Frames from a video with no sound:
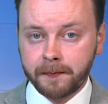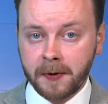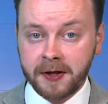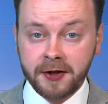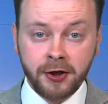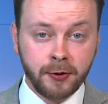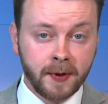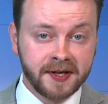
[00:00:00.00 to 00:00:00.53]

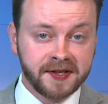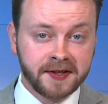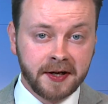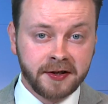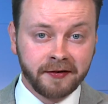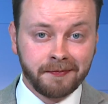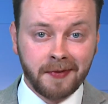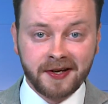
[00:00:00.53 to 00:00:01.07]
In the US
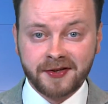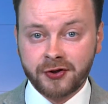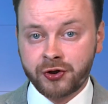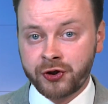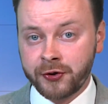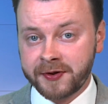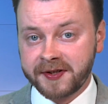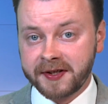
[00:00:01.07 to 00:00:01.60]
state of
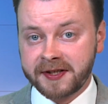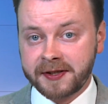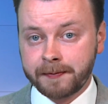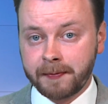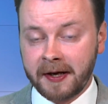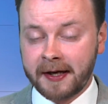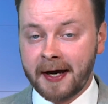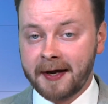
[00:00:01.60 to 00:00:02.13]

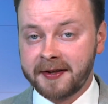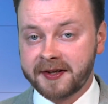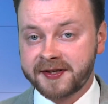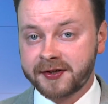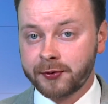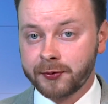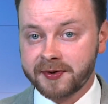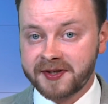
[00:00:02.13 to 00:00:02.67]
Massachusetts, a
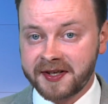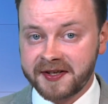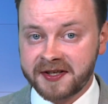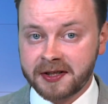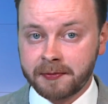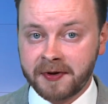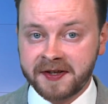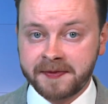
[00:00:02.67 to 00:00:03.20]
Catholic school
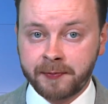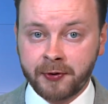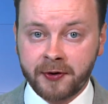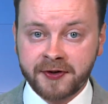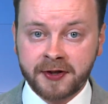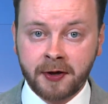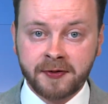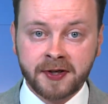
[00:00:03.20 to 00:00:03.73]
system has
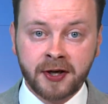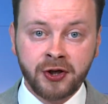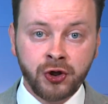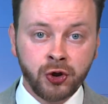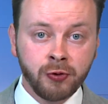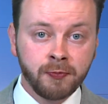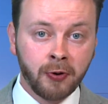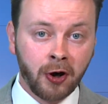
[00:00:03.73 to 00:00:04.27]
brought out a
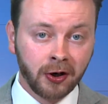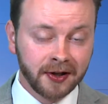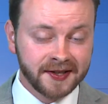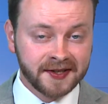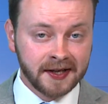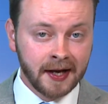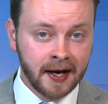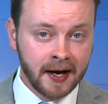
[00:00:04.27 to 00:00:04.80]
new
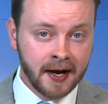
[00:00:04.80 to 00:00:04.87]
policy